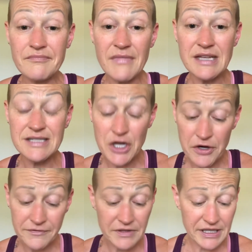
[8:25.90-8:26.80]
So
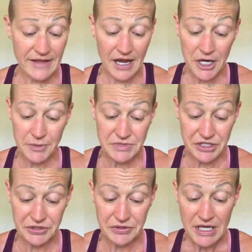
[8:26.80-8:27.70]
hopefully that helped
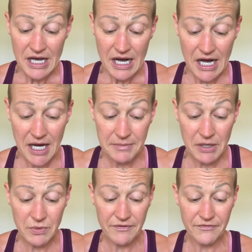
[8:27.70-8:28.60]
you
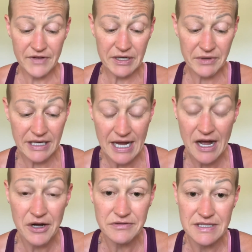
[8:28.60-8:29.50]
with figuring
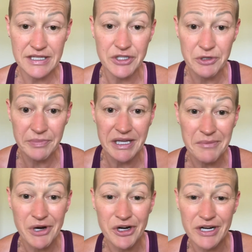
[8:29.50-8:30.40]
out your
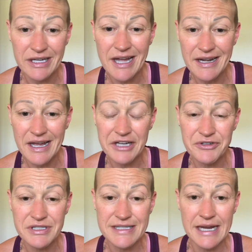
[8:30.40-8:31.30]
BMR and kind of
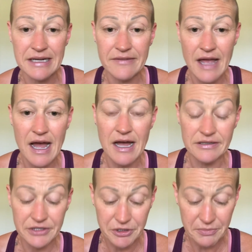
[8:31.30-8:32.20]
understanding that a
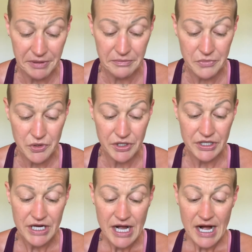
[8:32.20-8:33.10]
little bit
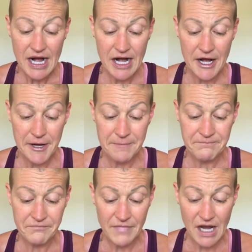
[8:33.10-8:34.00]
more.
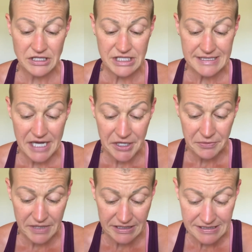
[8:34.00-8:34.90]
I'll just kind of
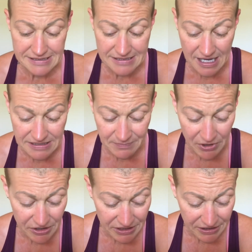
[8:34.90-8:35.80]
read this last
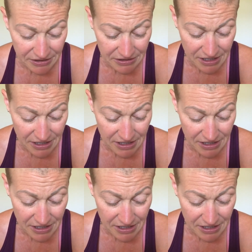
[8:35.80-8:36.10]
part here.